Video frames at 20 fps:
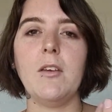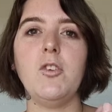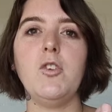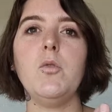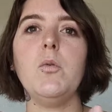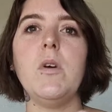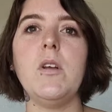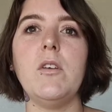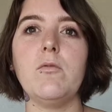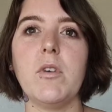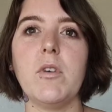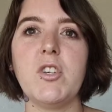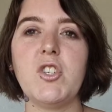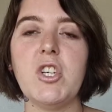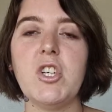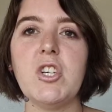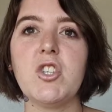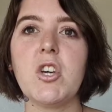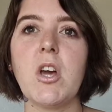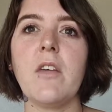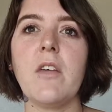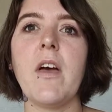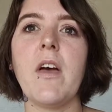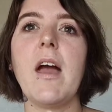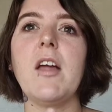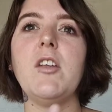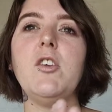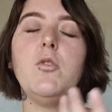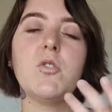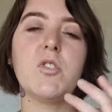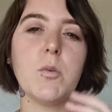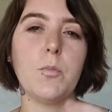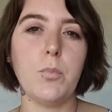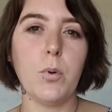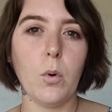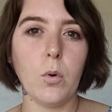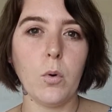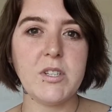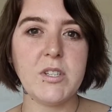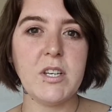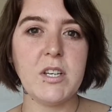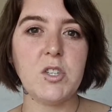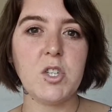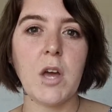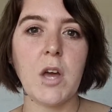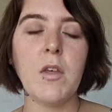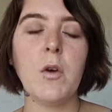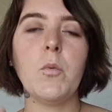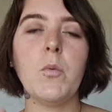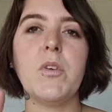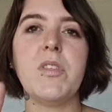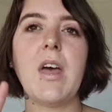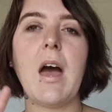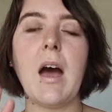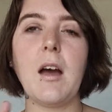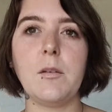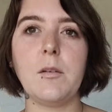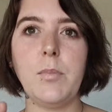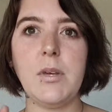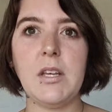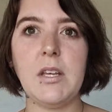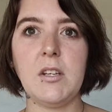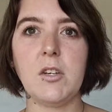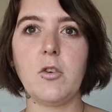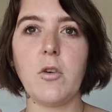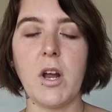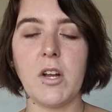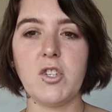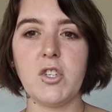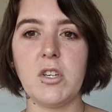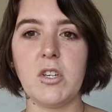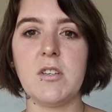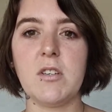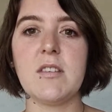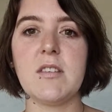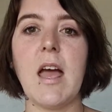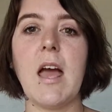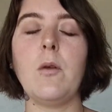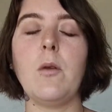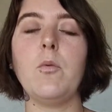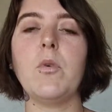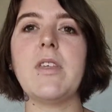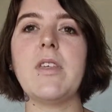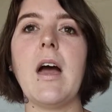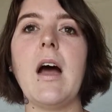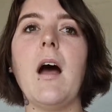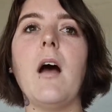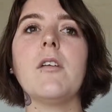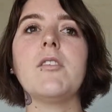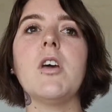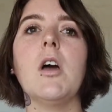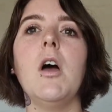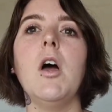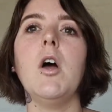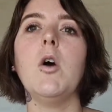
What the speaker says: you enrich each other and you support each other without being crutches and without,